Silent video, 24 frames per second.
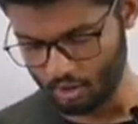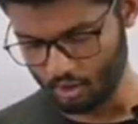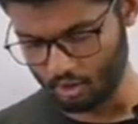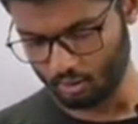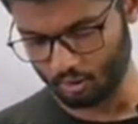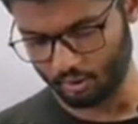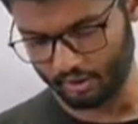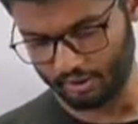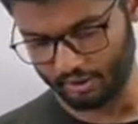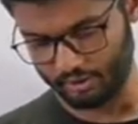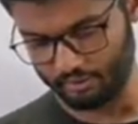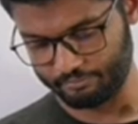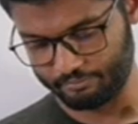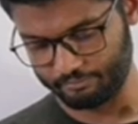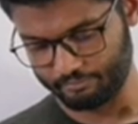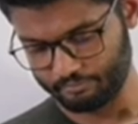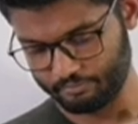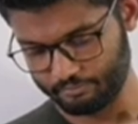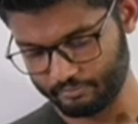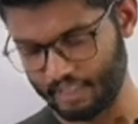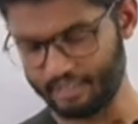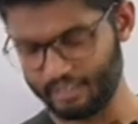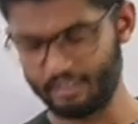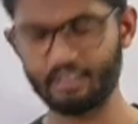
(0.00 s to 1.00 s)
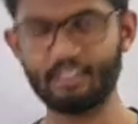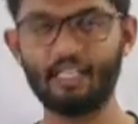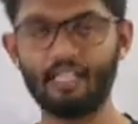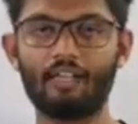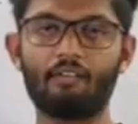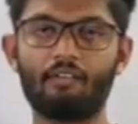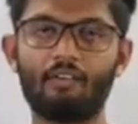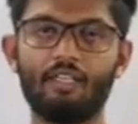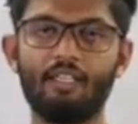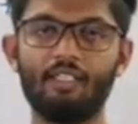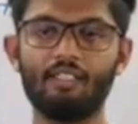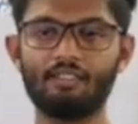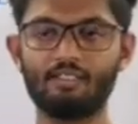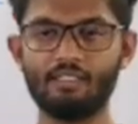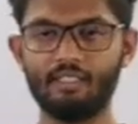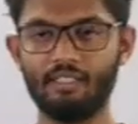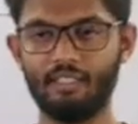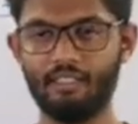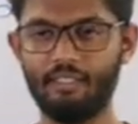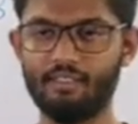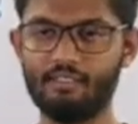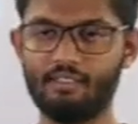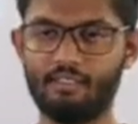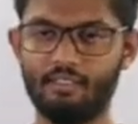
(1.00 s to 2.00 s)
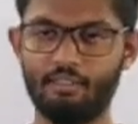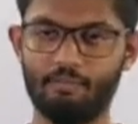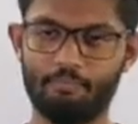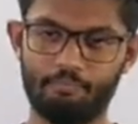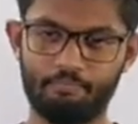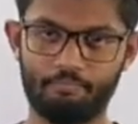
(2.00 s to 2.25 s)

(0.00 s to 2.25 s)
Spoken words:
Okay, I think that one is easy.